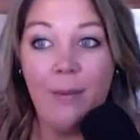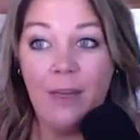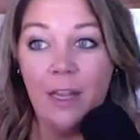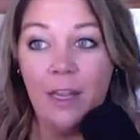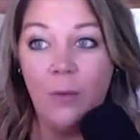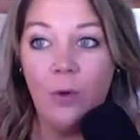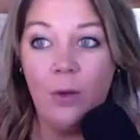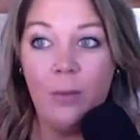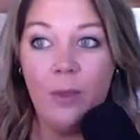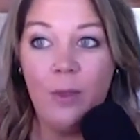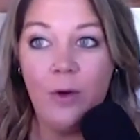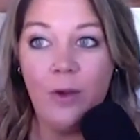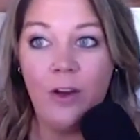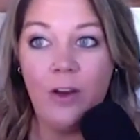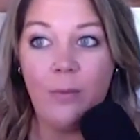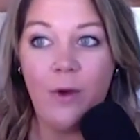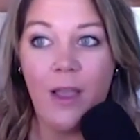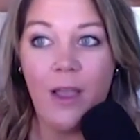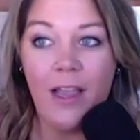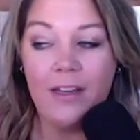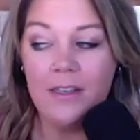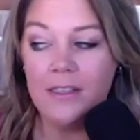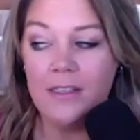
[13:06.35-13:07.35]
I will be going to
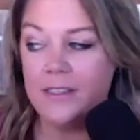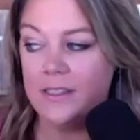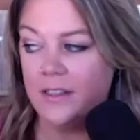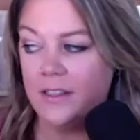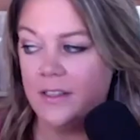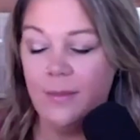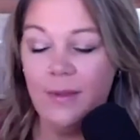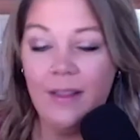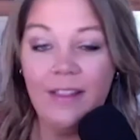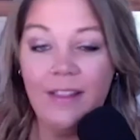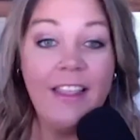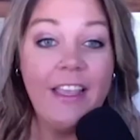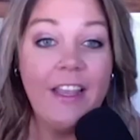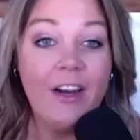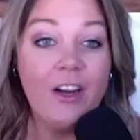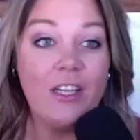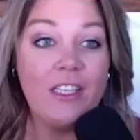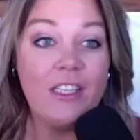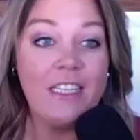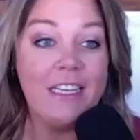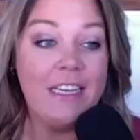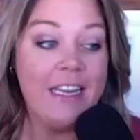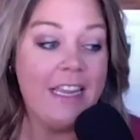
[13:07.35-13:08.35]
practice a little bit later
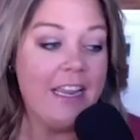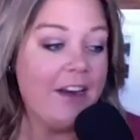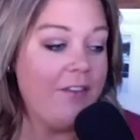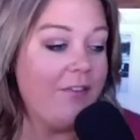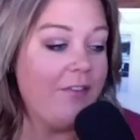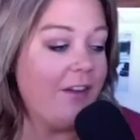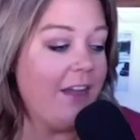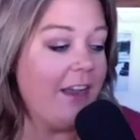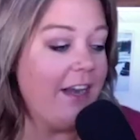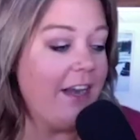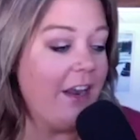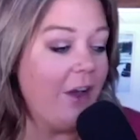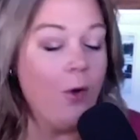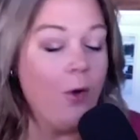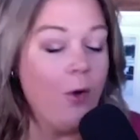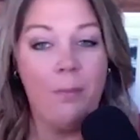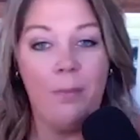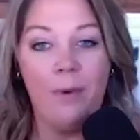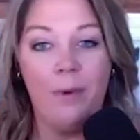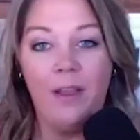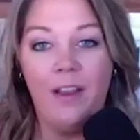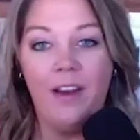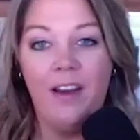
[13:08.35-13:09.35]
today to find out,
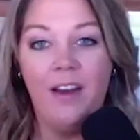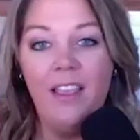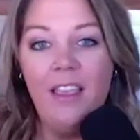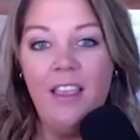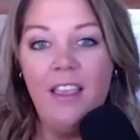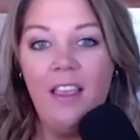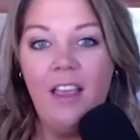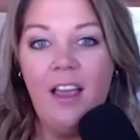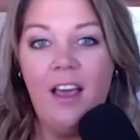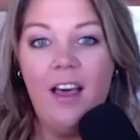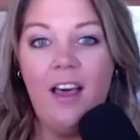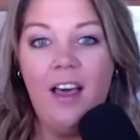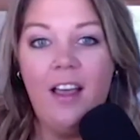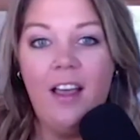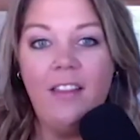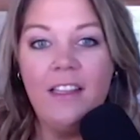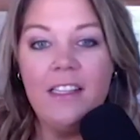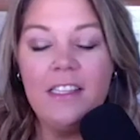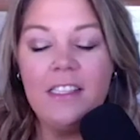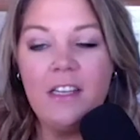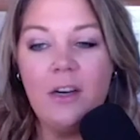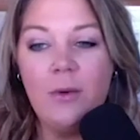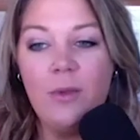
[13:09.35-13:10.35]
but. Uh,
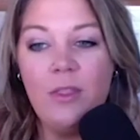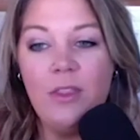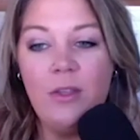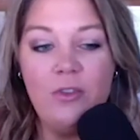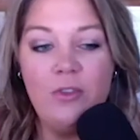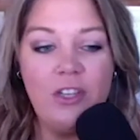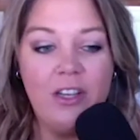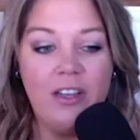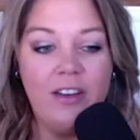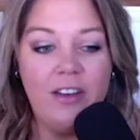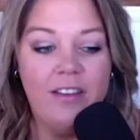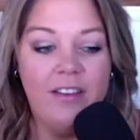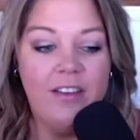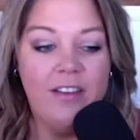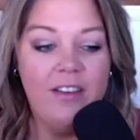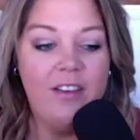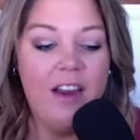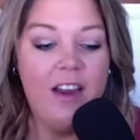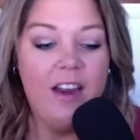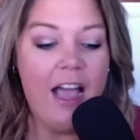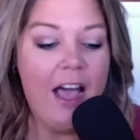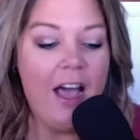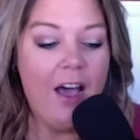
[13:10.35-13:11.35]
let's start with you, Judd.
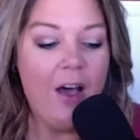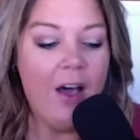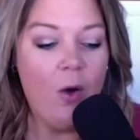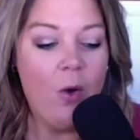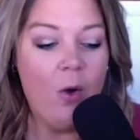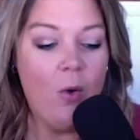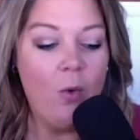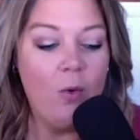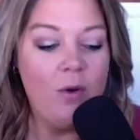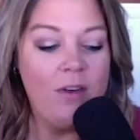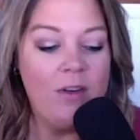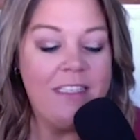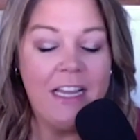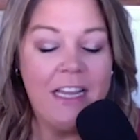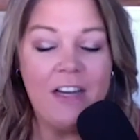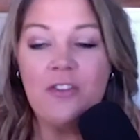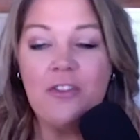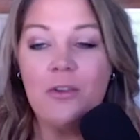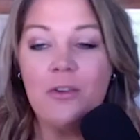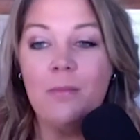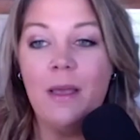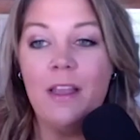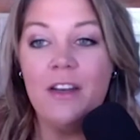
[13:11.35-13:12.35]
How
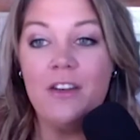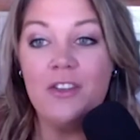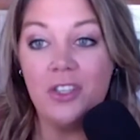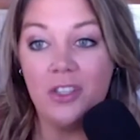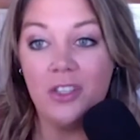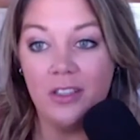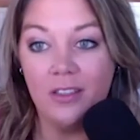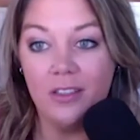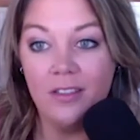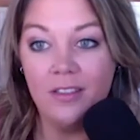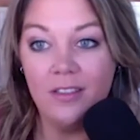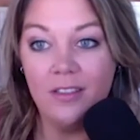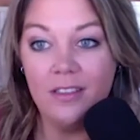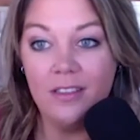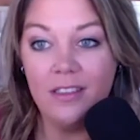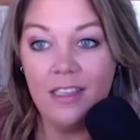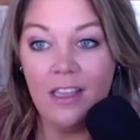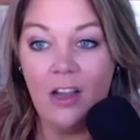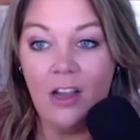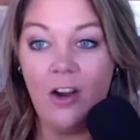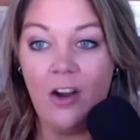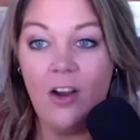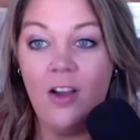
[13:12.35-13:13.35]
detrimental
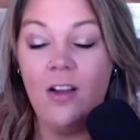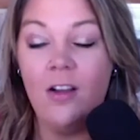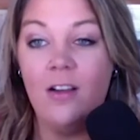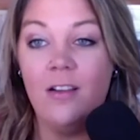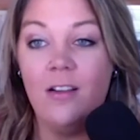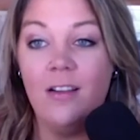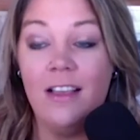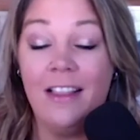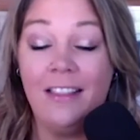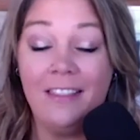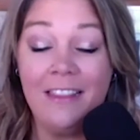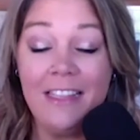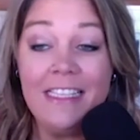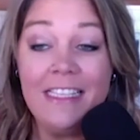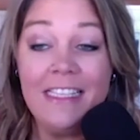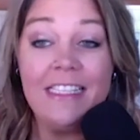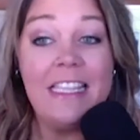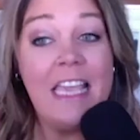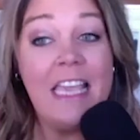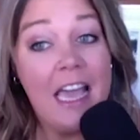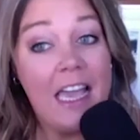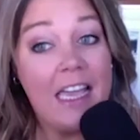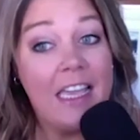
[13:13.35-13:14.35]
or at least
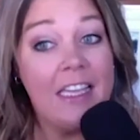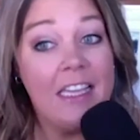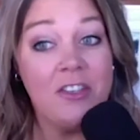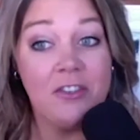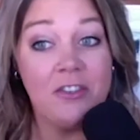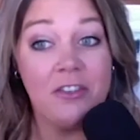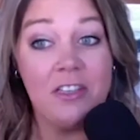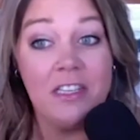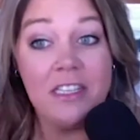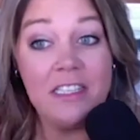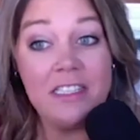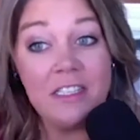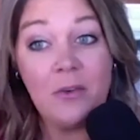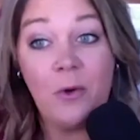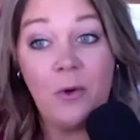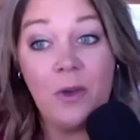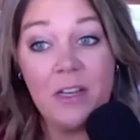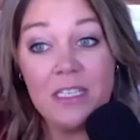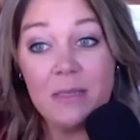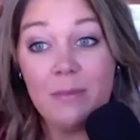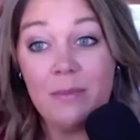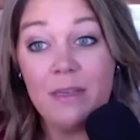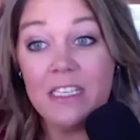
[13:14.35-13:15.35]
the Ek injury is it
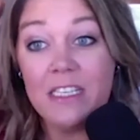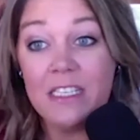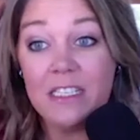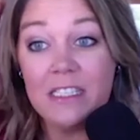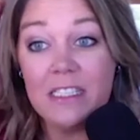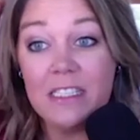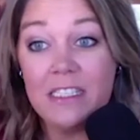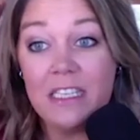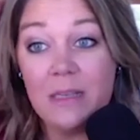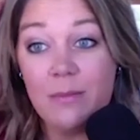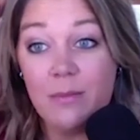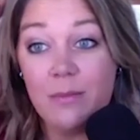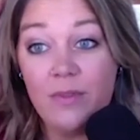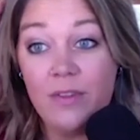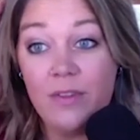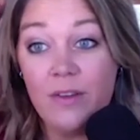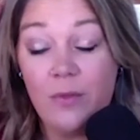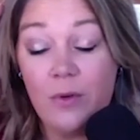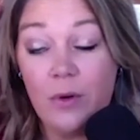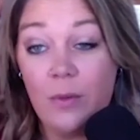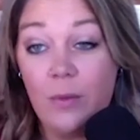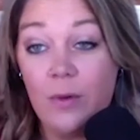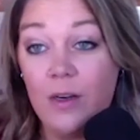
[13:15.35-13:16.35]
going to be to this team yeah. moving
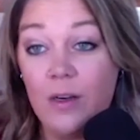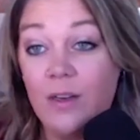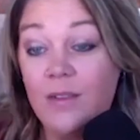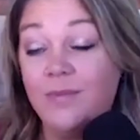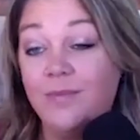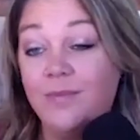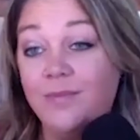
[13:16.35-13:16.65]
forward?